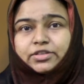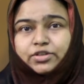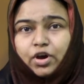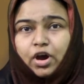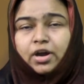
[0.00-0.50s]

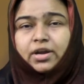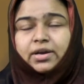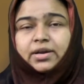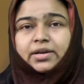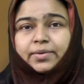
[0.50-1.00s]

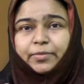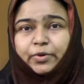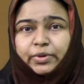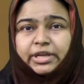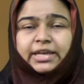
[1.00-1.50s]
talk,
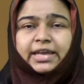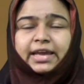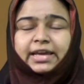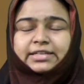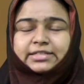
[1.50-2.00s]

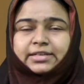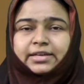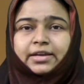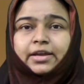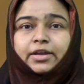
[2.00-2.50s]
communicate,
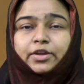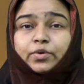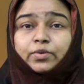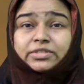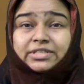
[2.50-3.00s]

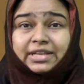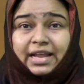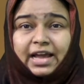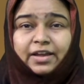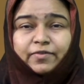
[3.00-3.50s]
use
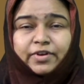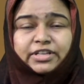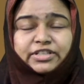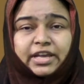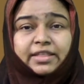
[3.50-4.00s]

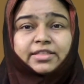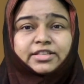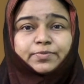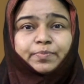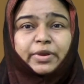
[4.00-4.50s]
language in the
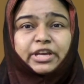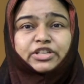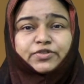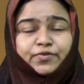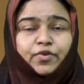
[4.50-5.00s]

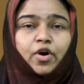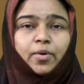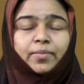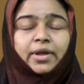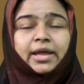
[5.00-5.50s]
speech
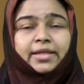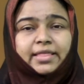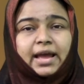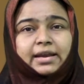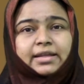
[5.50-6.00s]
form
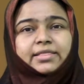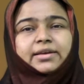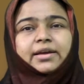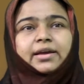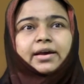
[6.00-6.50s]
than in
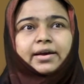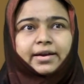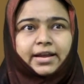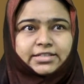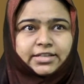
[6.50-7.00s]
the
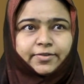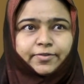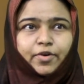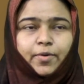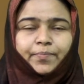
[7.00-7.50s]
writing
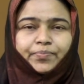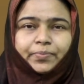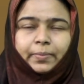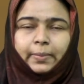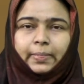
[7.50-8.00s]
form.
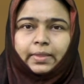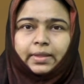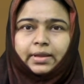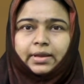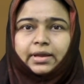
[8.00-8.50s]

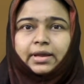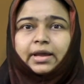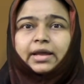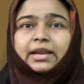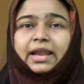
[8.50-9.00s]

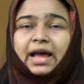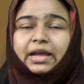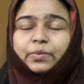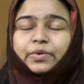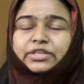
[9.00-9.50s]

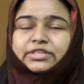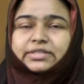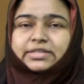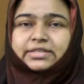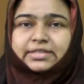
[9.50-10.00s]
Language is
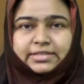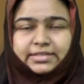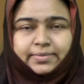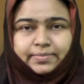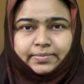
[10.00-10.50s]
a
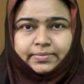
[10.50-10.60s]
system.